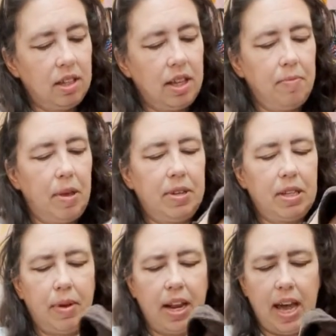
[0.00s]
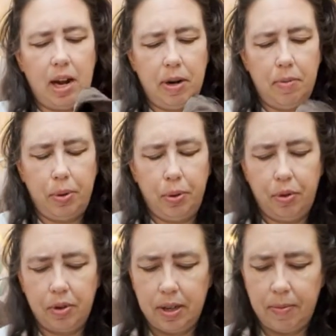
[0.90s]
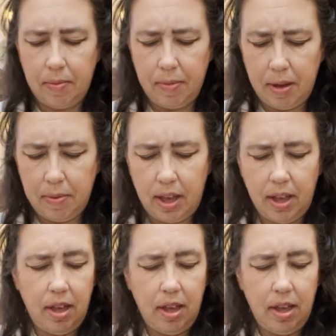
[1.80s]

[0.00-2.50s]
maybe somebody had them in a booth or something maybe.